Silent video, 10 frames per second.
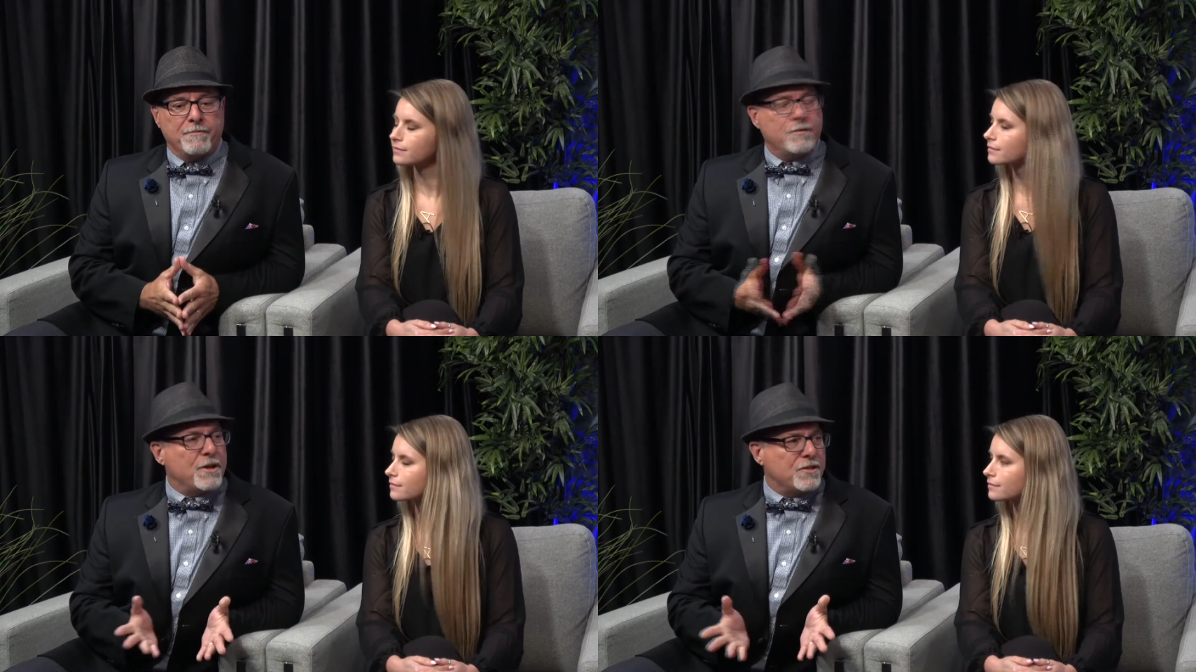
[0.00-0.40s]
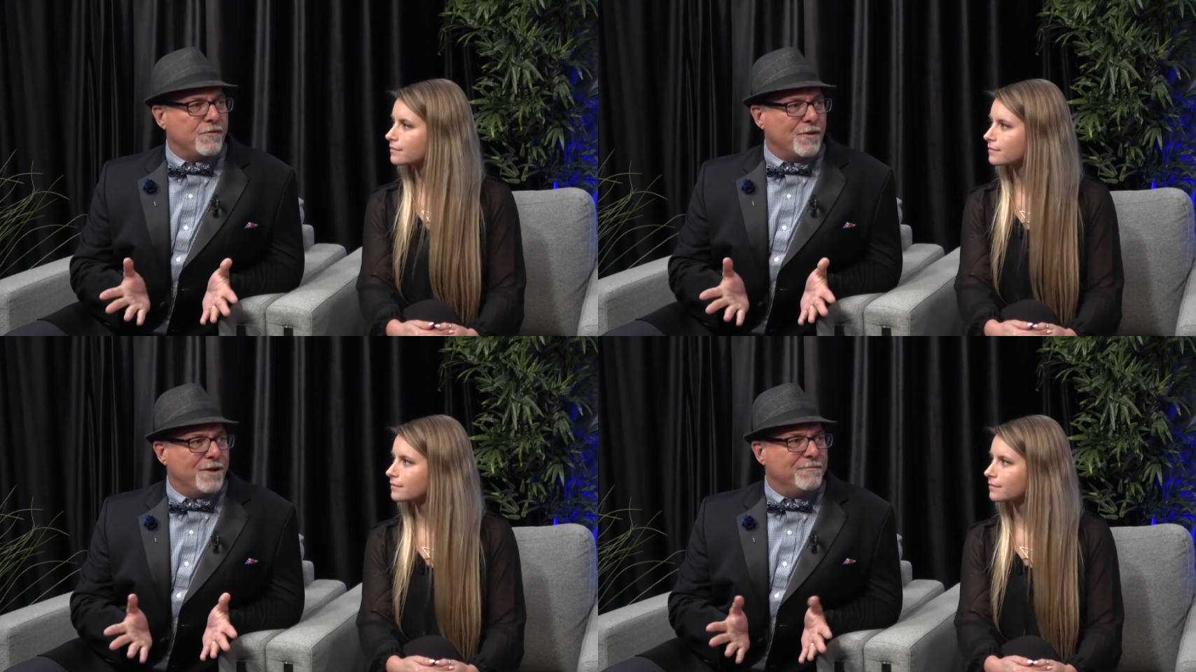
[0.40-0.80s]
Speaker 1: question
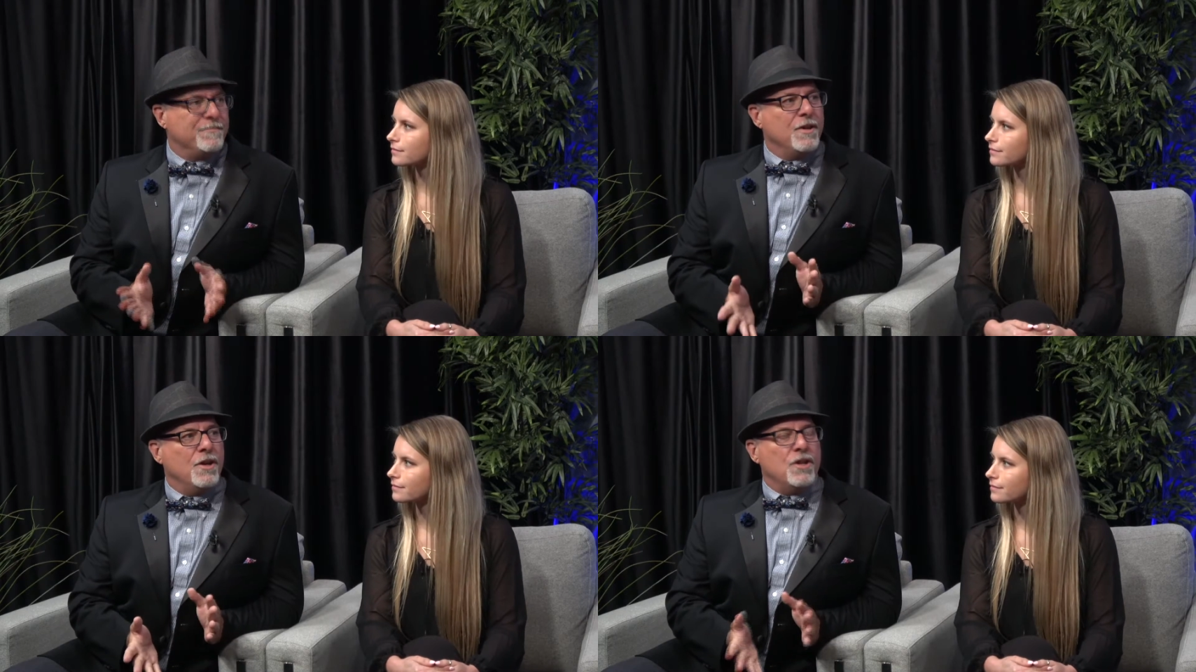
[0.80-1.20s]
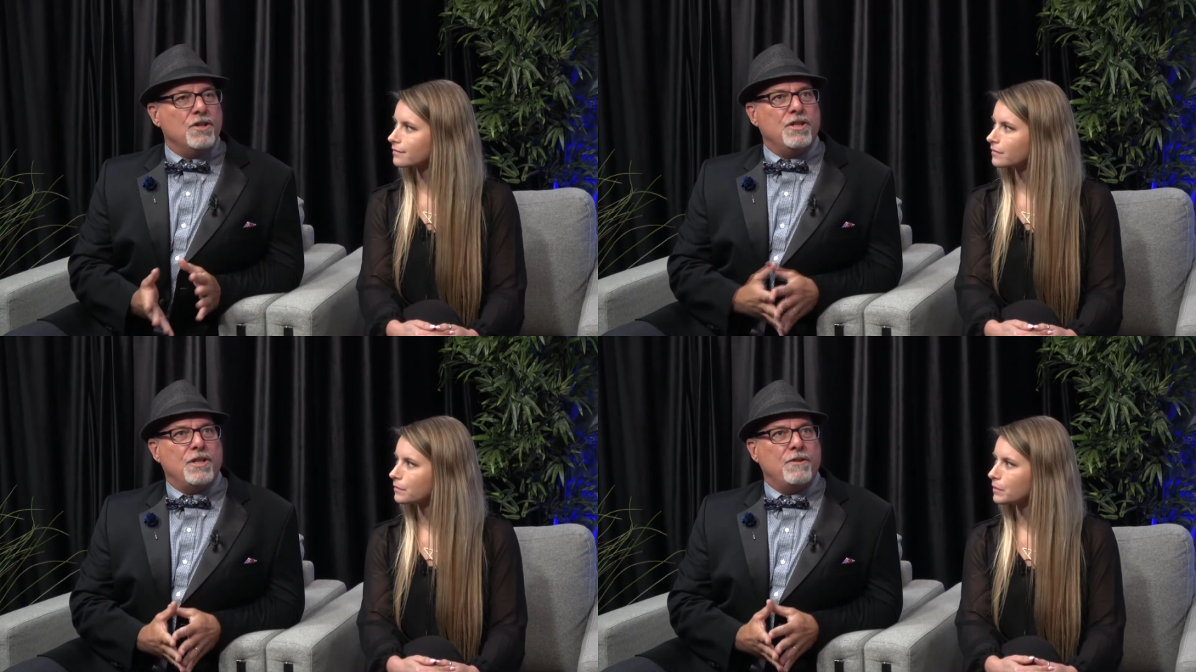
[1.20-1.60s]
for you. Yes.
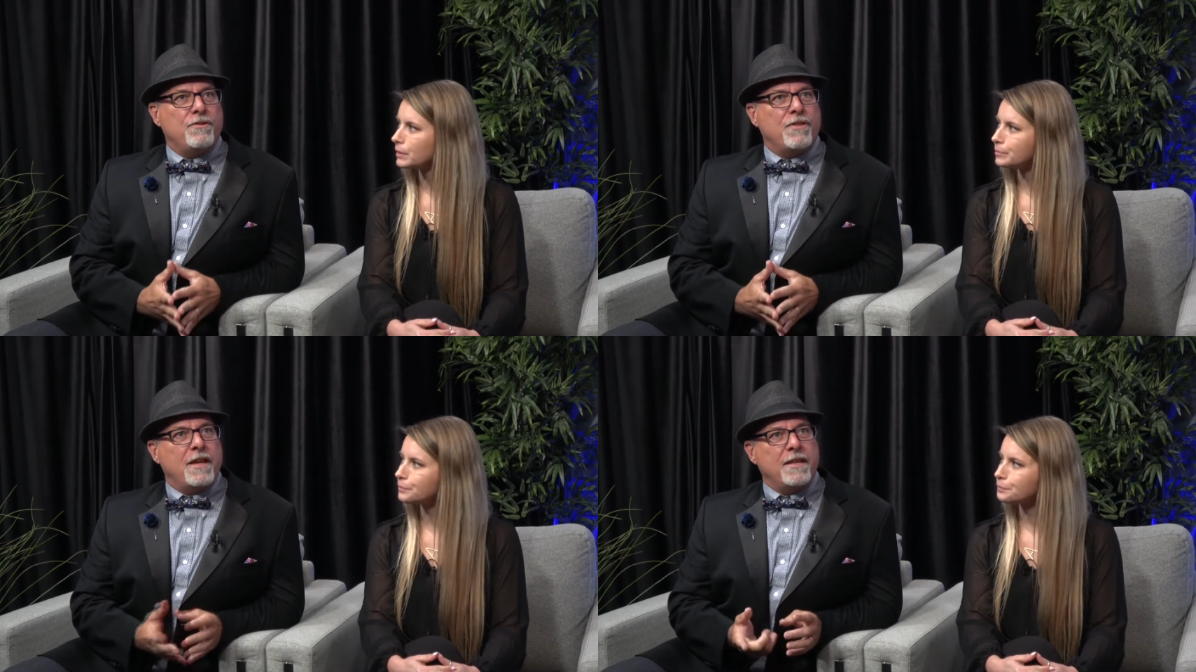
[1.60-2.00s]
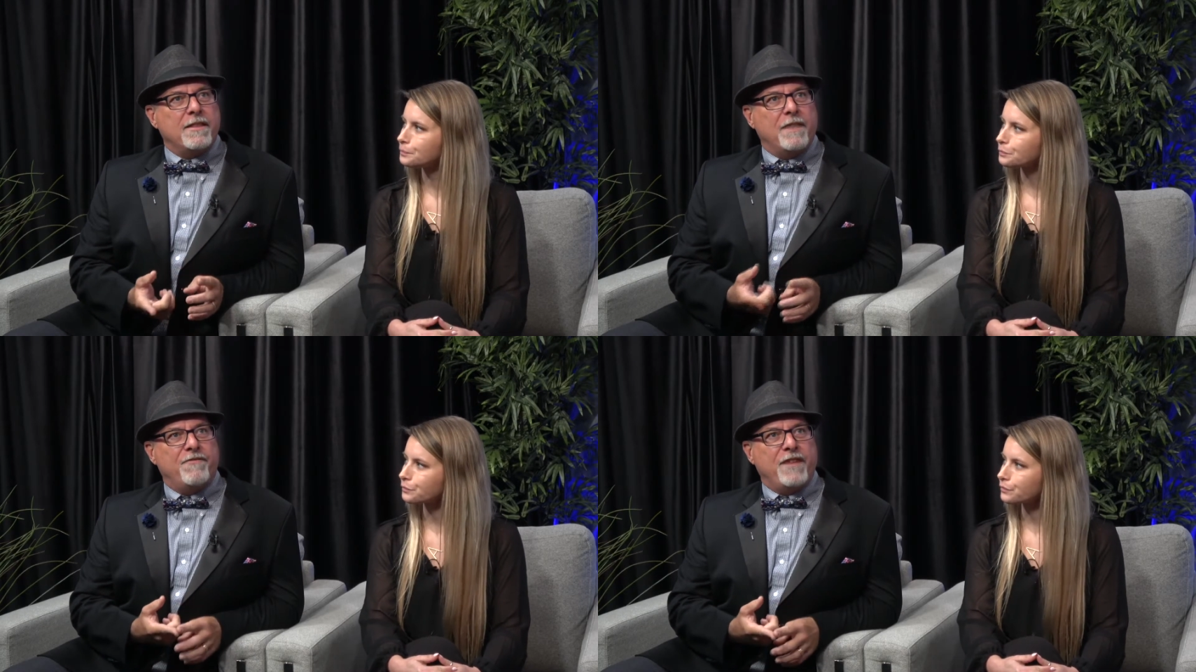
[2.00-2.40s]
Do you think
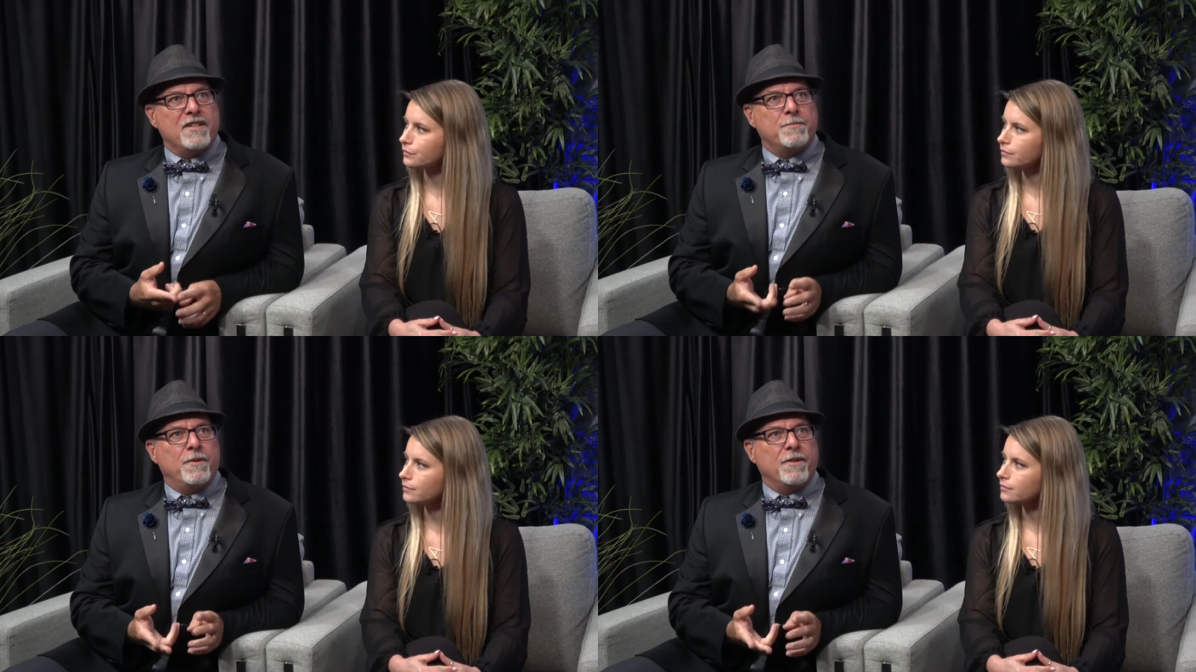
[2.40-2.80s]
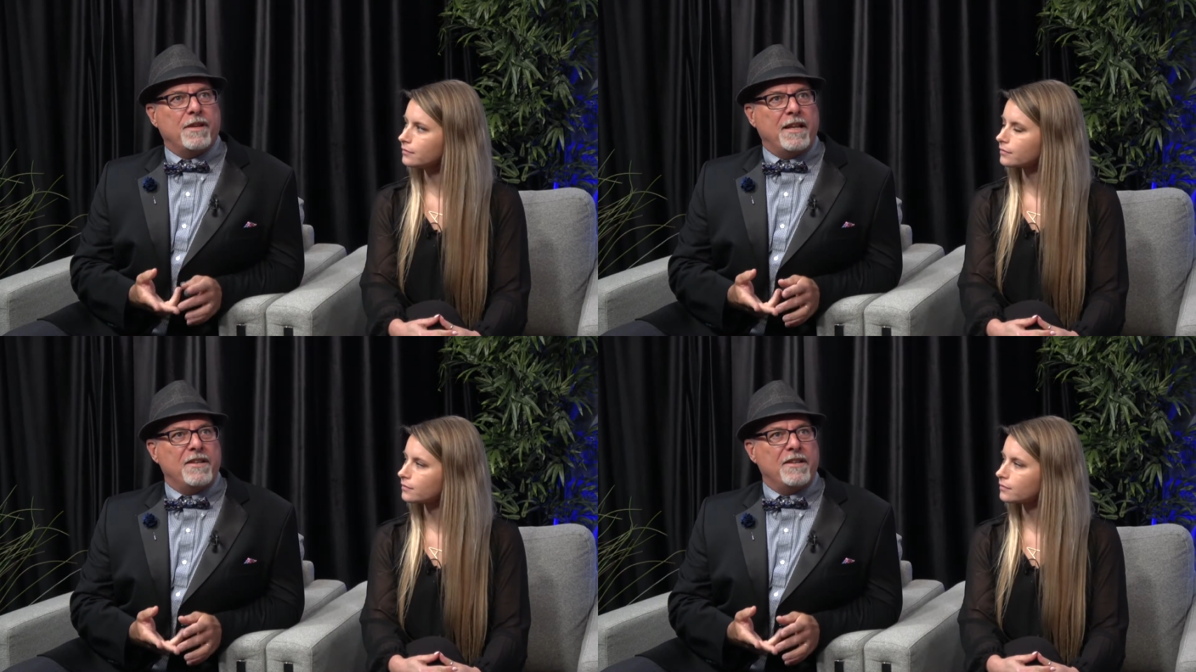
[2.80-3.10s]
that Facebook,